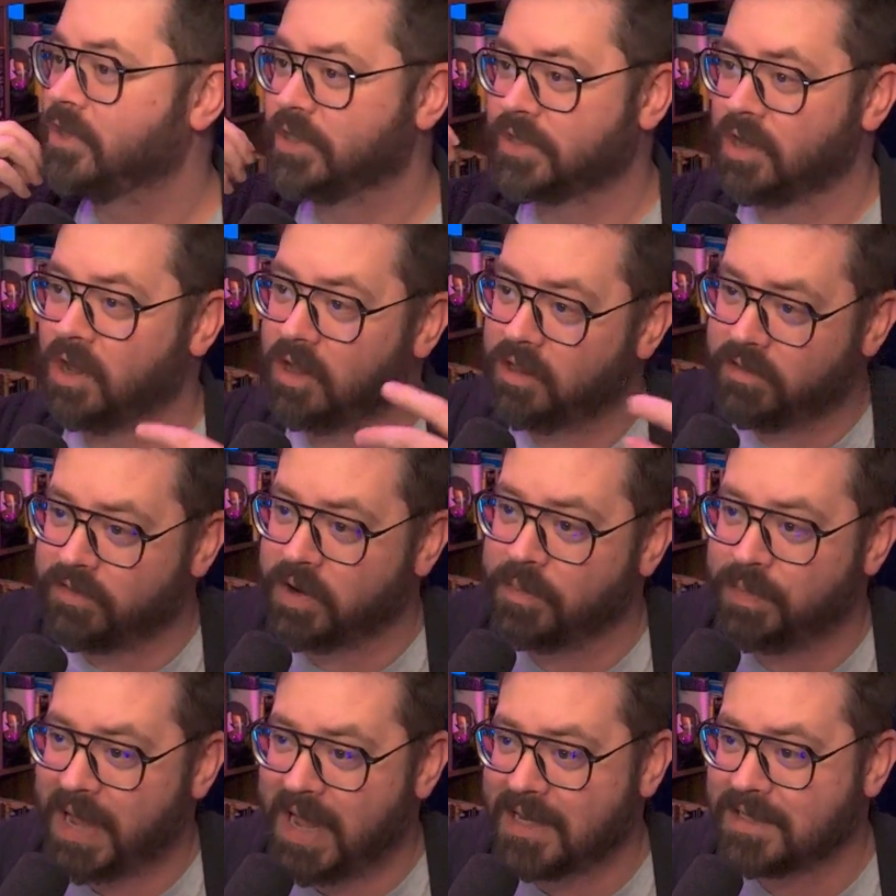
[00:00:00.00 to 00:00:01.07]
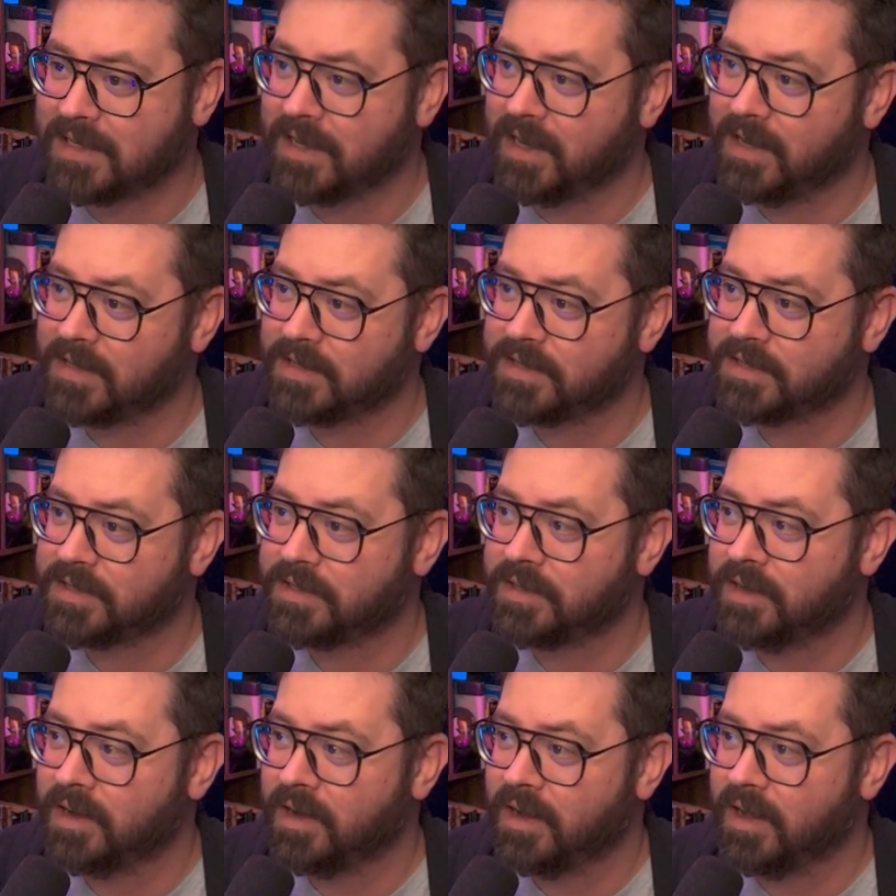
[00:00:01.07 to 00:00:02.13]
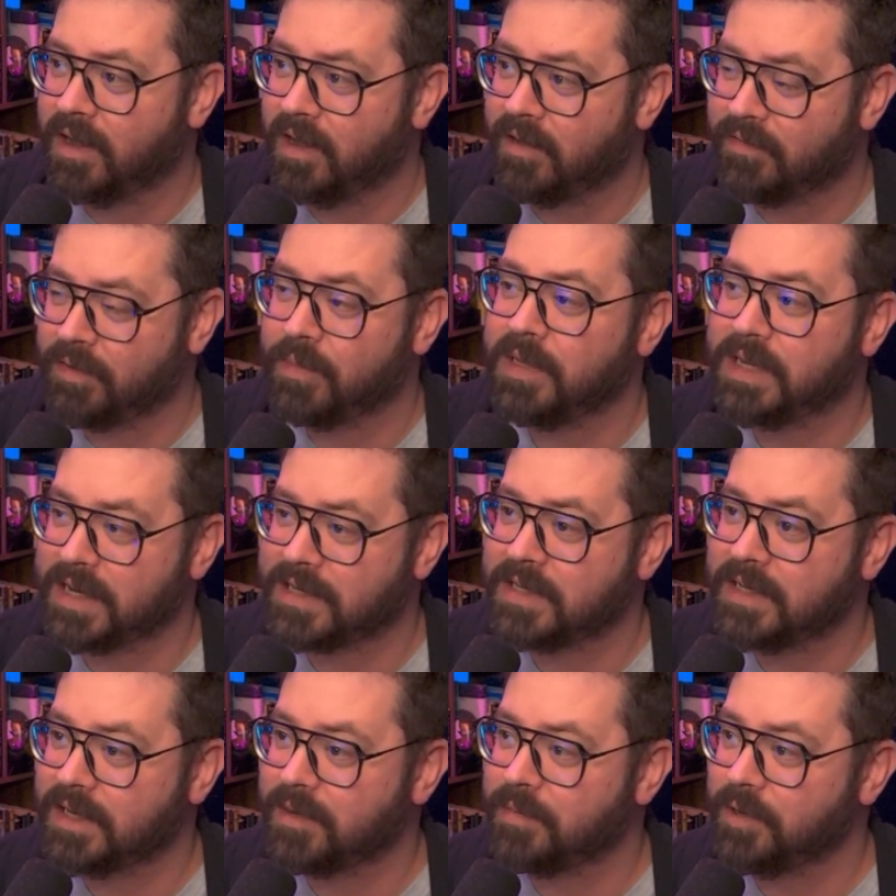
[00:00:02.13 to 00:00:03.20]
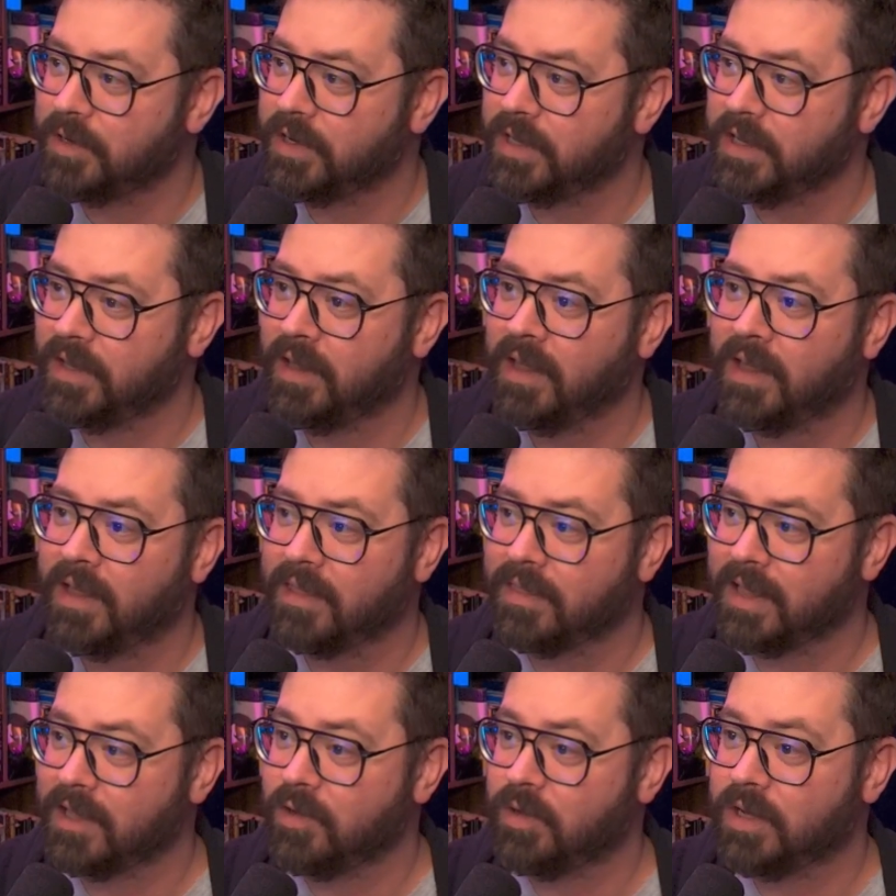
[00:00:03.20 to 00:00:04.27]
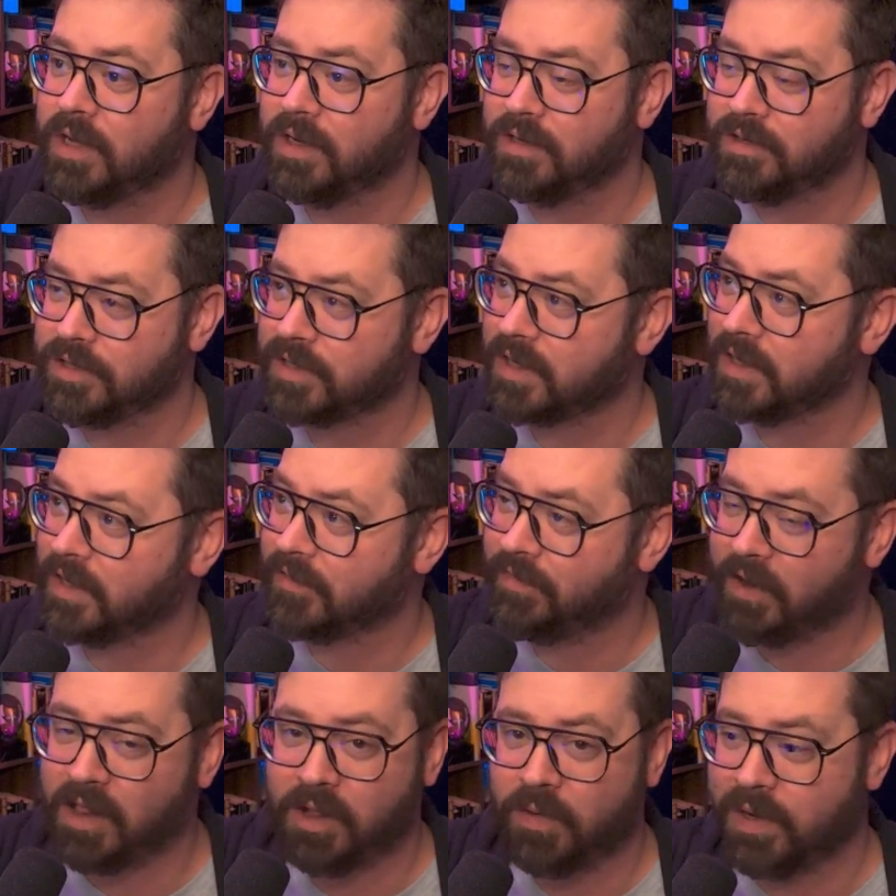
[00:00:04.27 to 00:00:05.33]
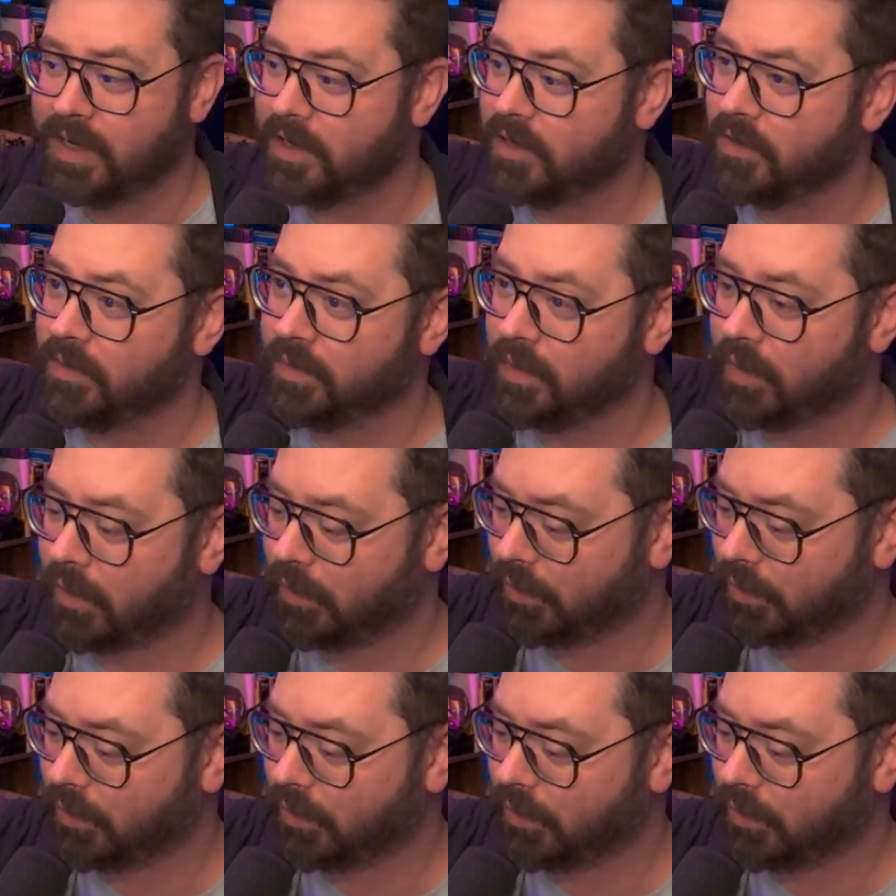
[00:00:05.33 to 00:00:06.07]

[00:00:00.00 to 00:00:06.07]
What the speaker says: just all of our past guests from the Destiny community that you can just click follow and it'll